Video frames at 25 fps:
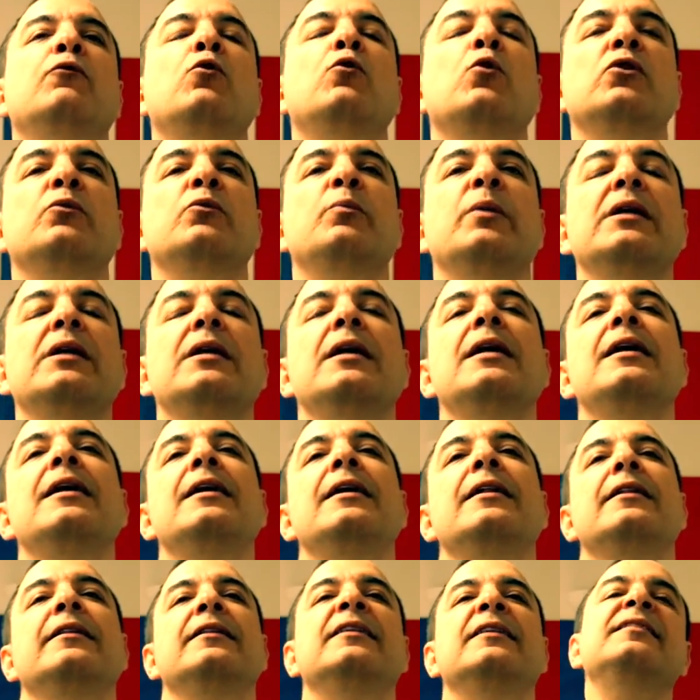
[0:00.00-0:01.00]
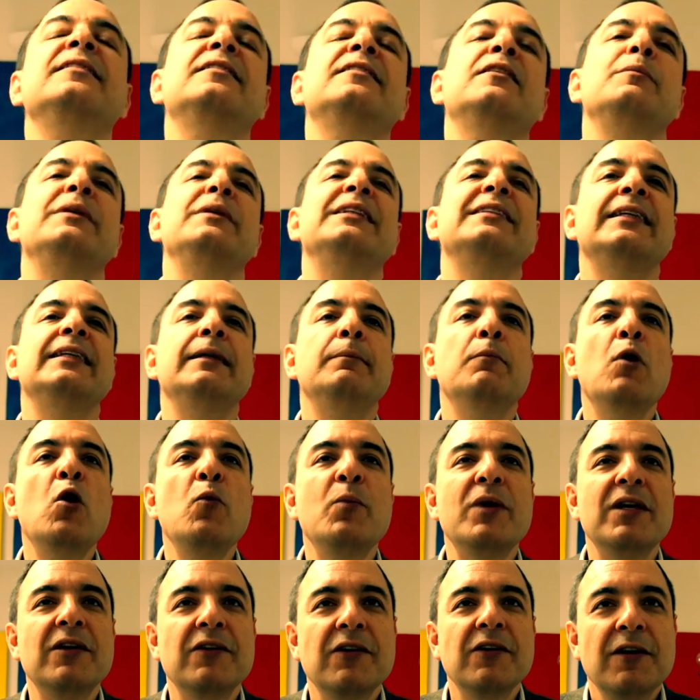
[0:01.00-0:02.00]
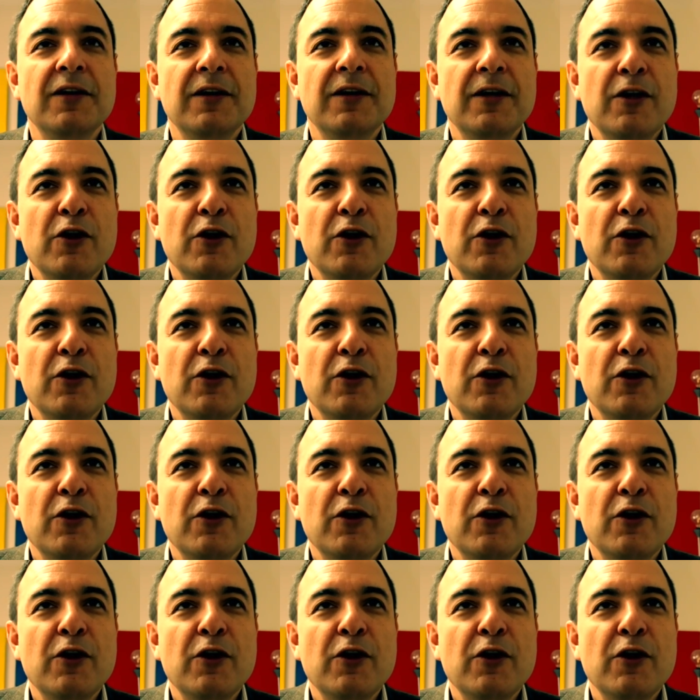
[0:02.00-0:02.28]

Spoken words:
of course, but this is the Minsky moment.